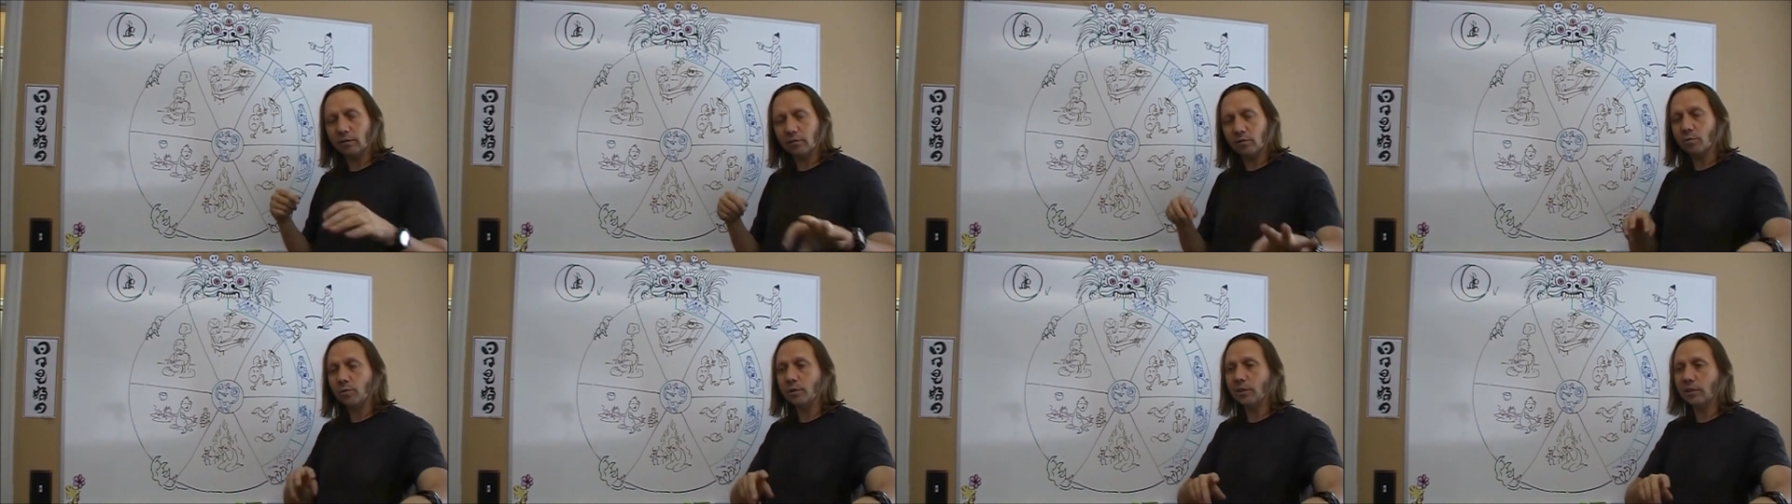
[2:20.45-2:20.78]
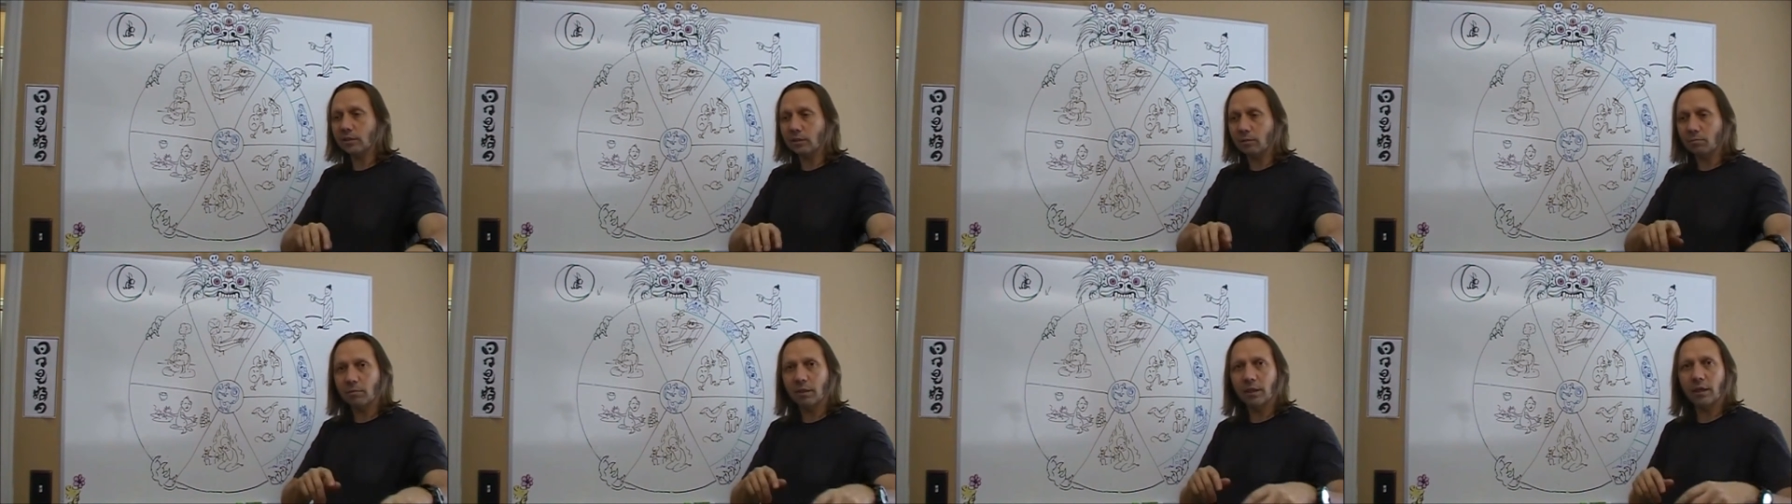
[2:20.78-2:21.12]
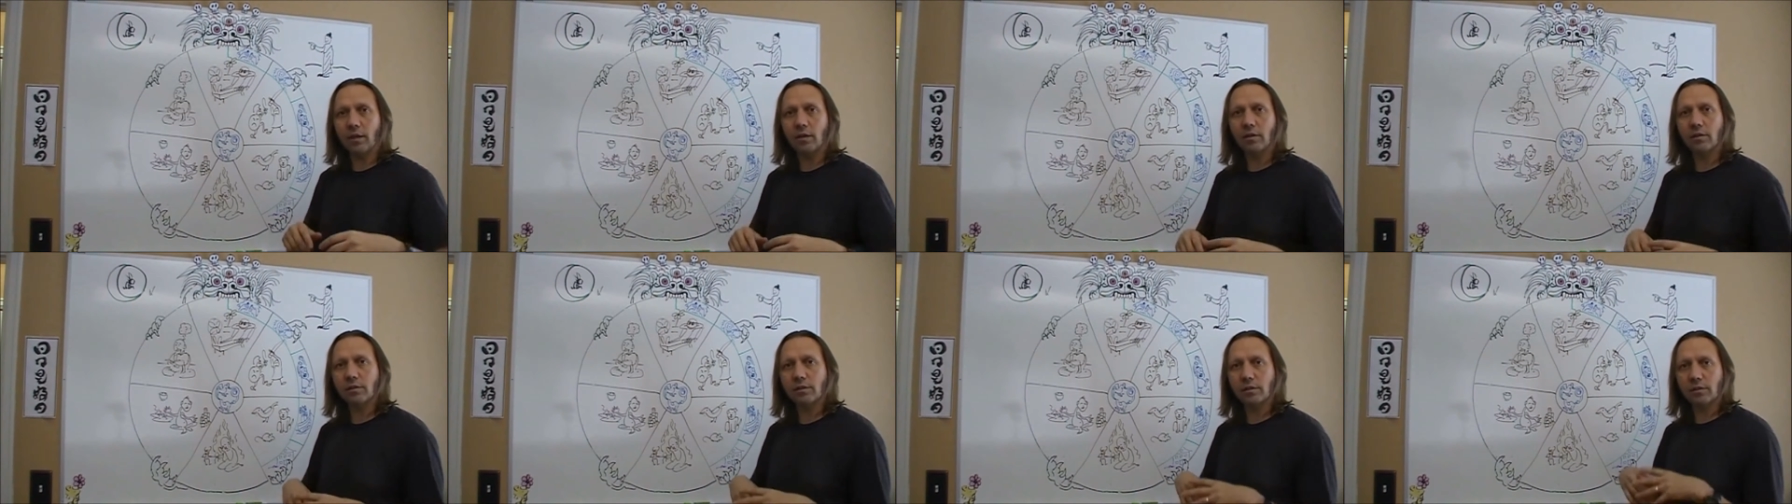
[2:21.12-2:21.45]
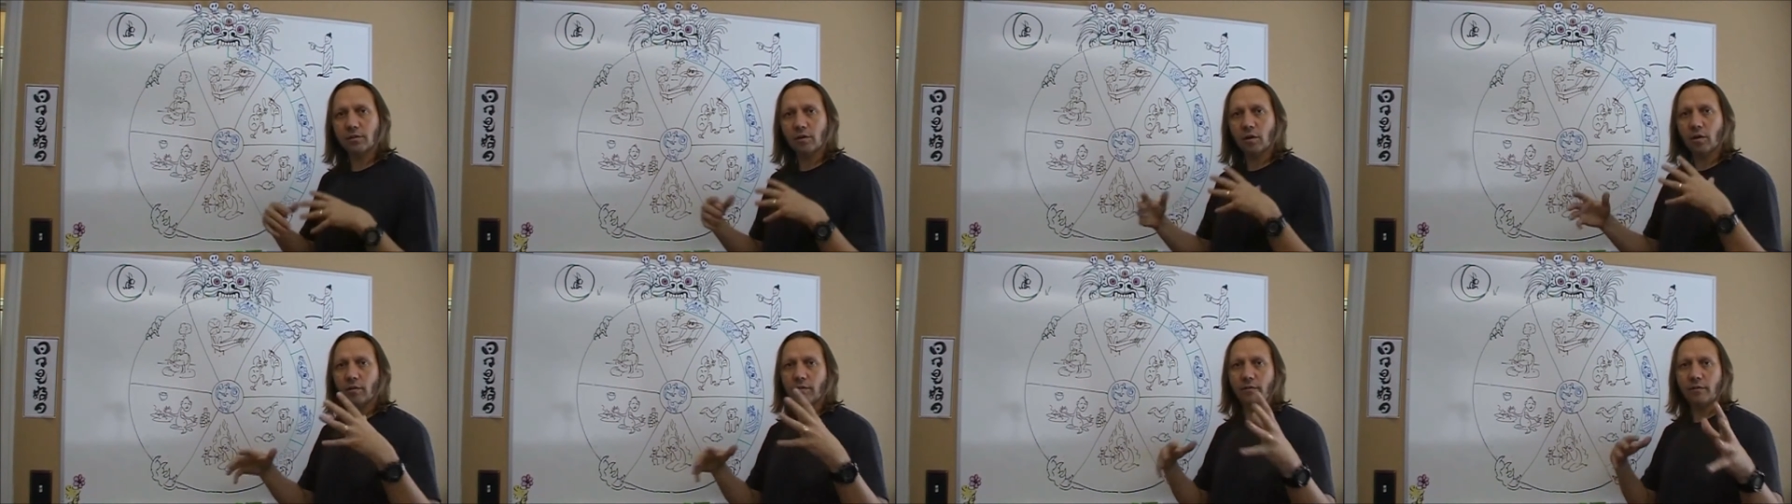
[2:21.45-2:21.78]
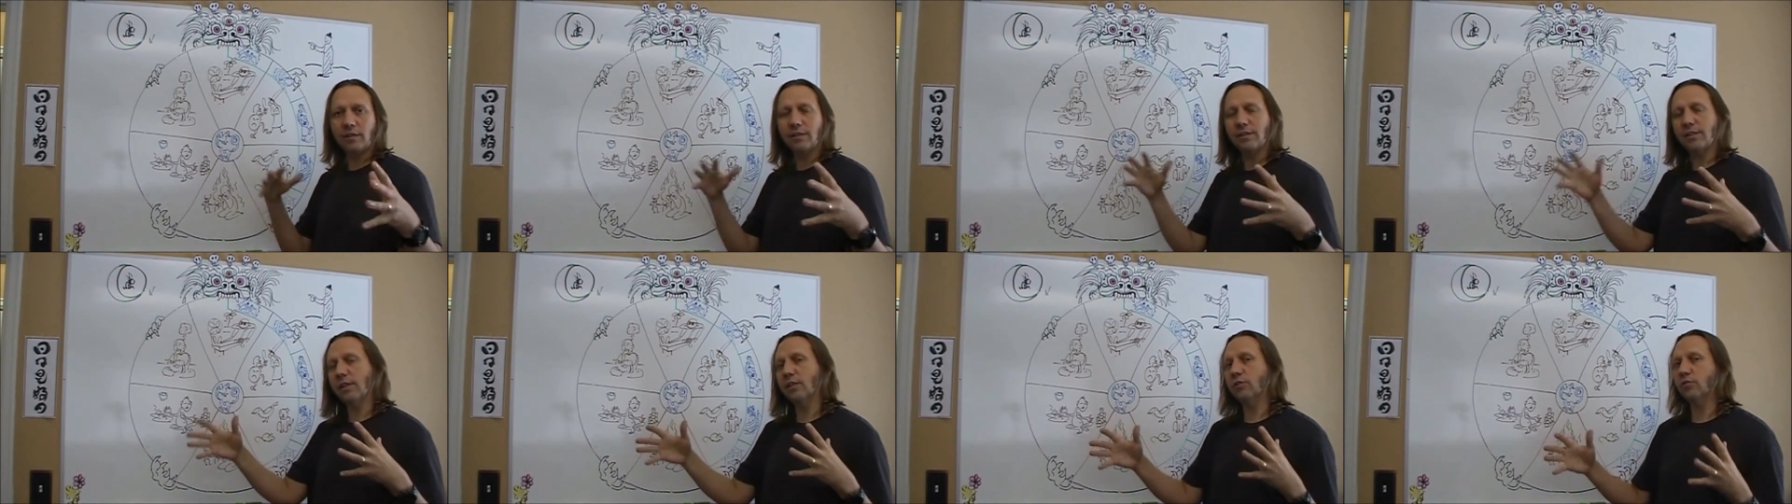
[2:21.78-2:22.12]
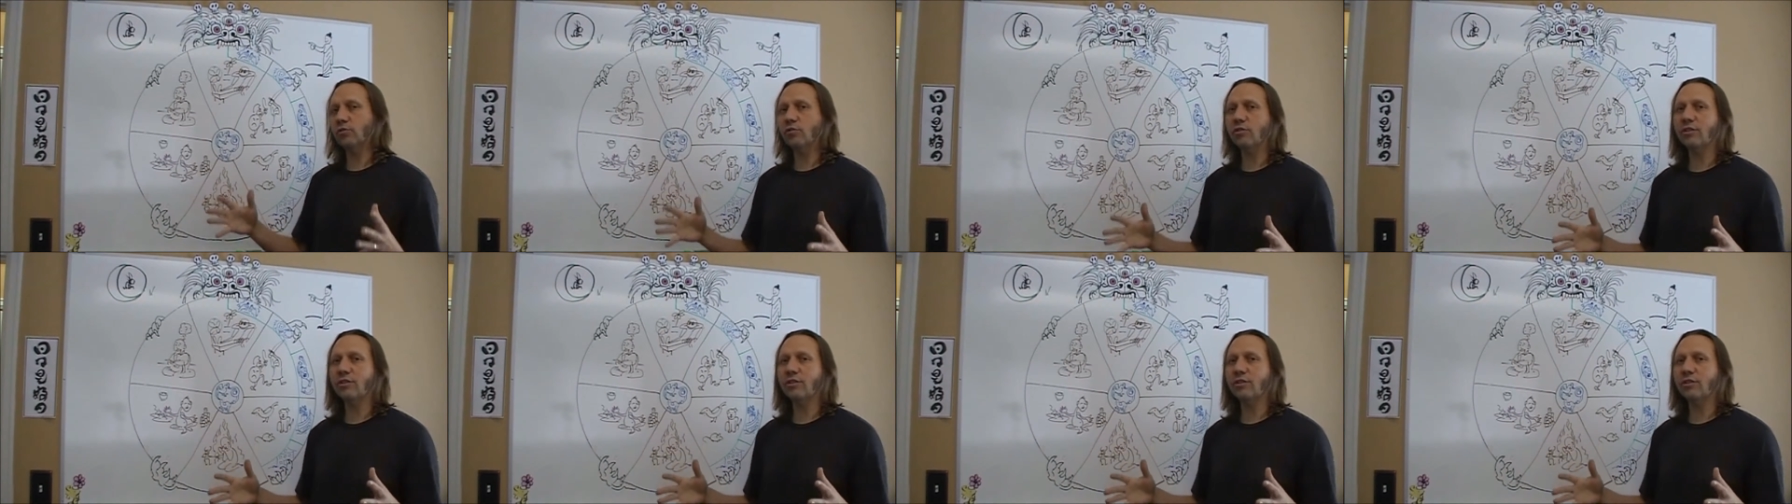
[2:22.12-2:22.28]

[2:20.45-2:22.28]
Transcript: doing something else, as all of these things are